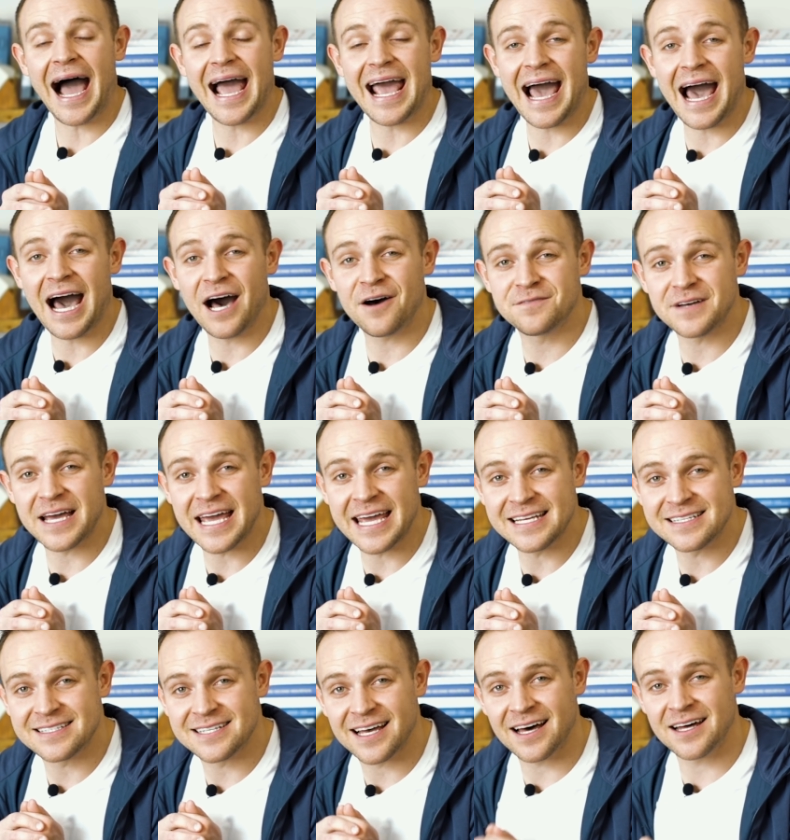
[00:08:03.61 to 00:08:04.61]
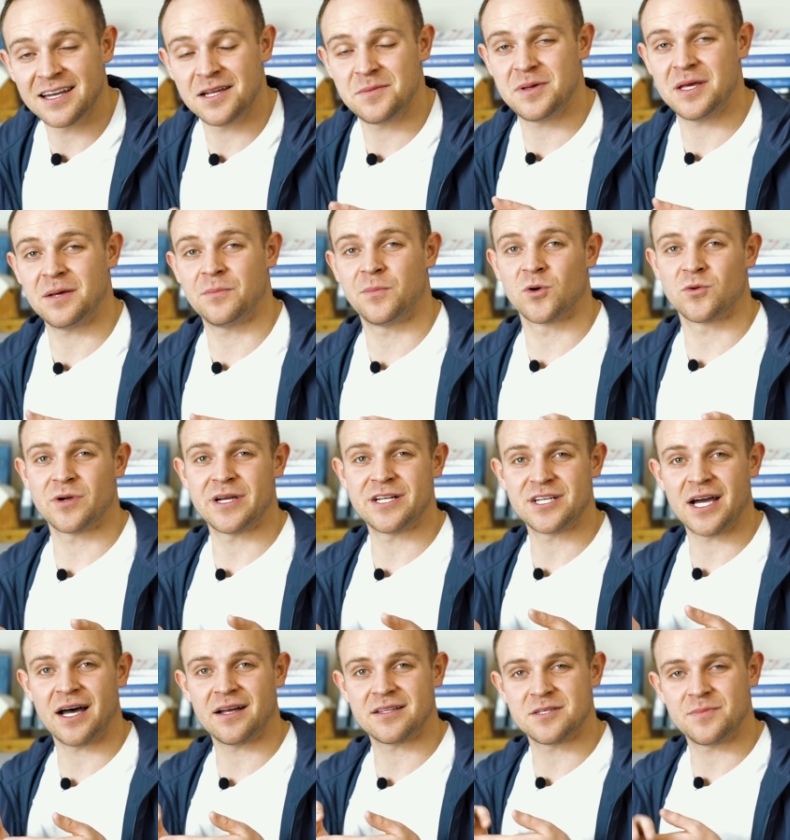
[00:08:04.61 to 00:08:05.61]
I have a ton of people
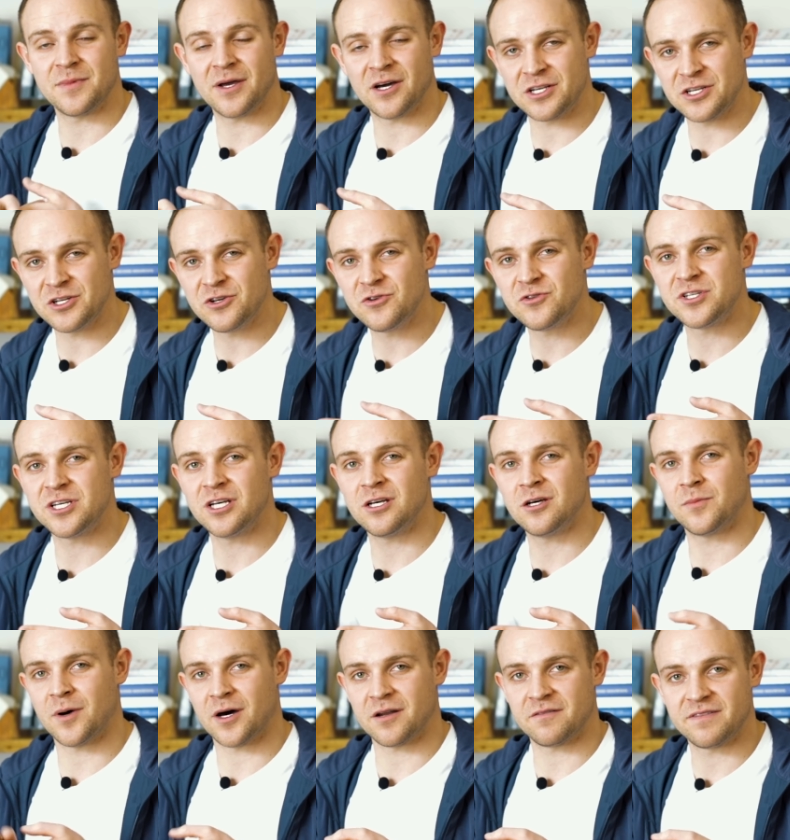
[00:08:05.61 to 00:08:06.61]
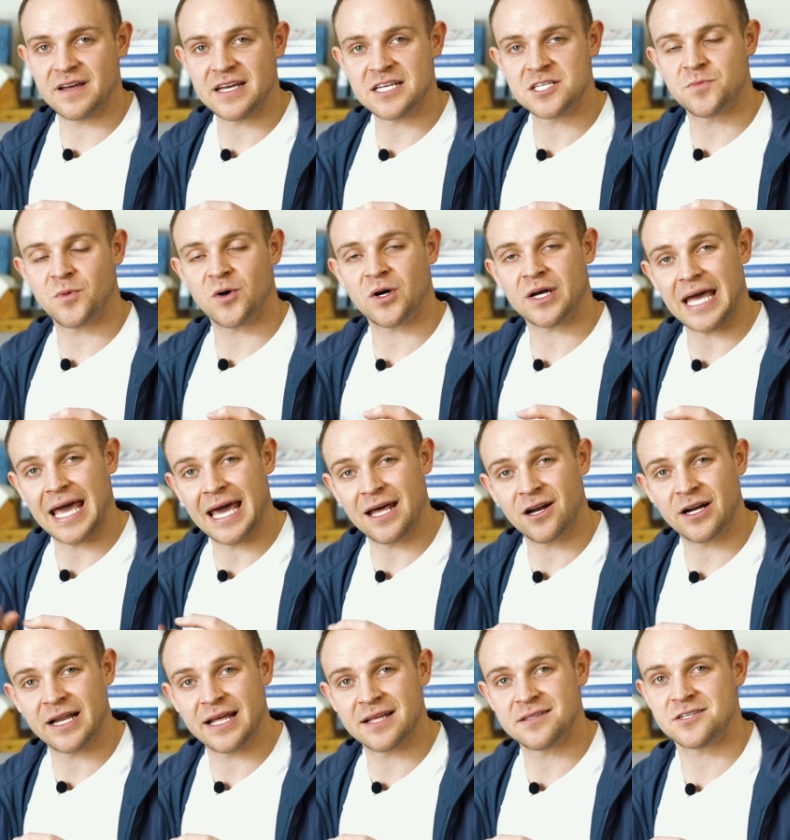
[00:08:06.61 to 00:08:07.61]
reach out to me on YouTube, on Facebook,
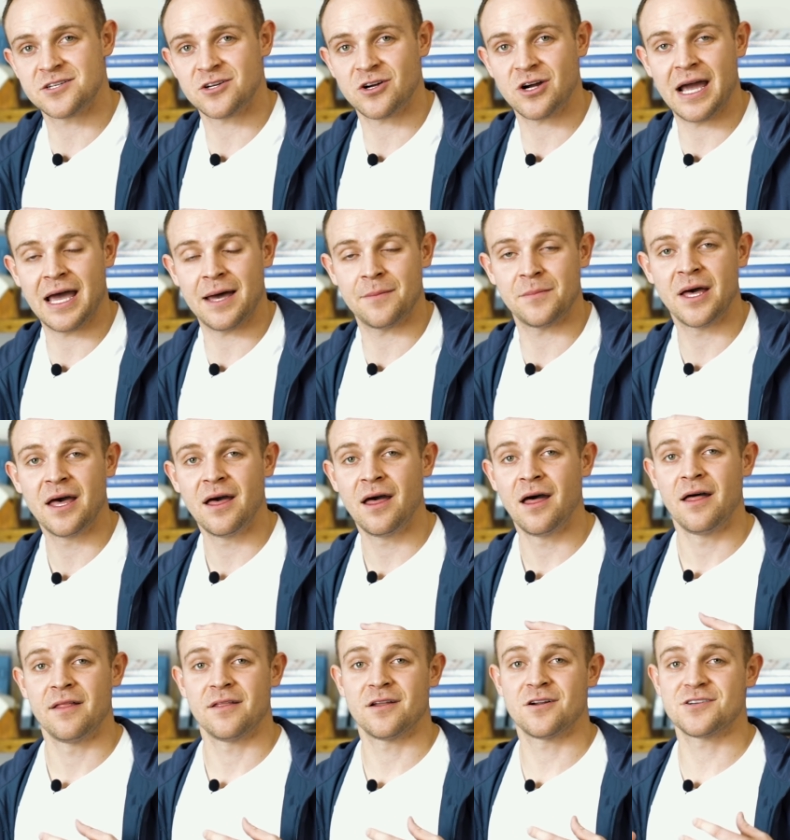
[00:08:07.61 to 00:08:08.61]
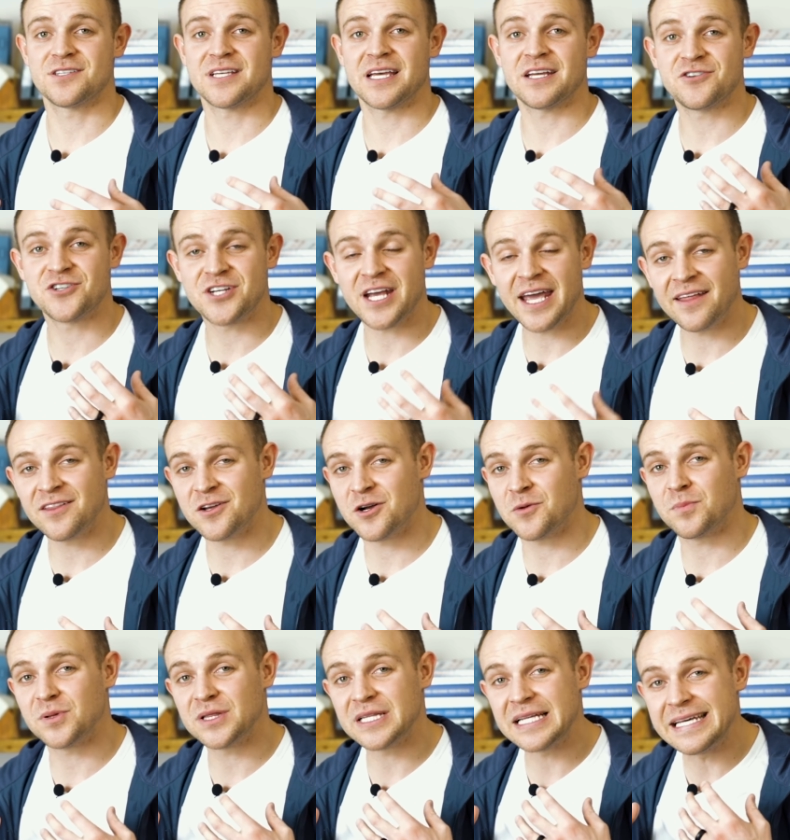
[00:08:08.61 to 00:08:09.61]
and on Instagram that are saying, Chandler,
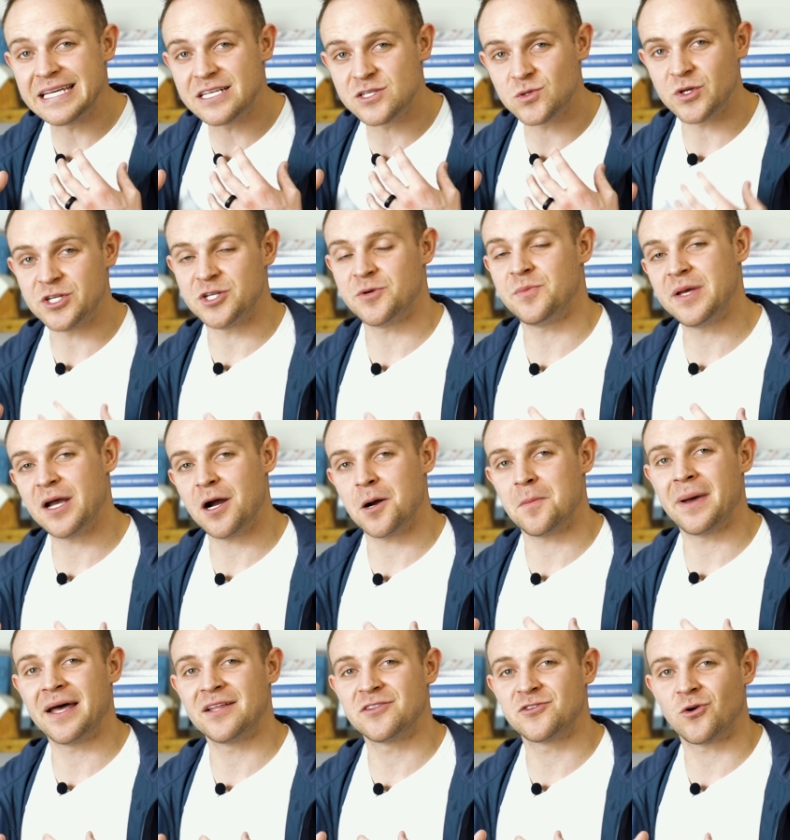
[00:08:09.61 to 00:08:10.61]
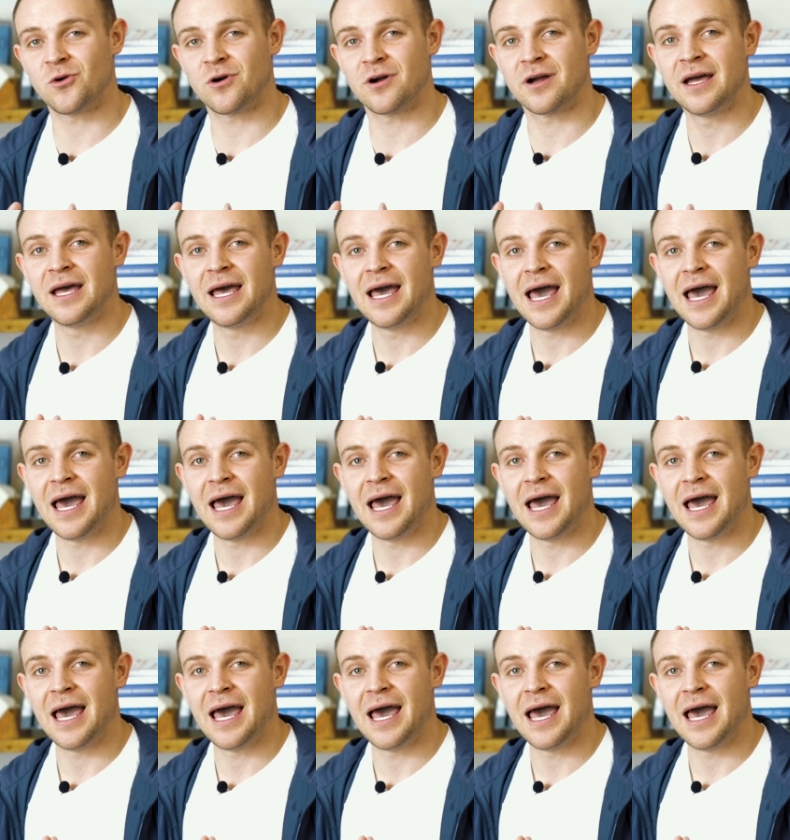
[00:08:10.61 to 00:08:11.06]
please, would you be our mentor?